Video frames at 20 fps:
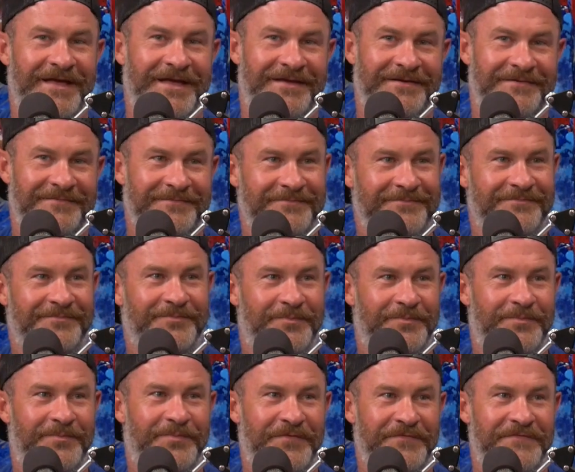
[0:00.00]
like
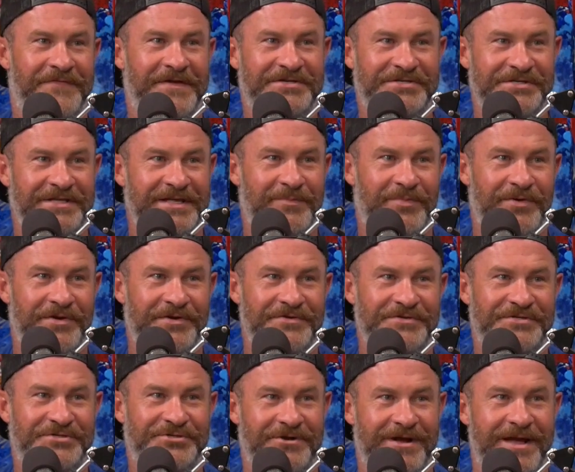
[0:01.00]
professionally
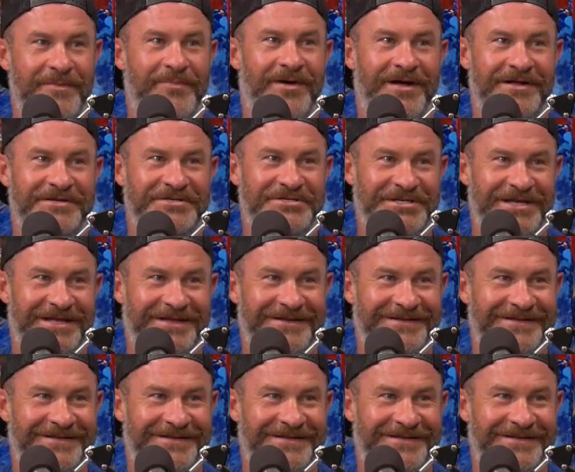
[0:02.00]
produced tripod shit.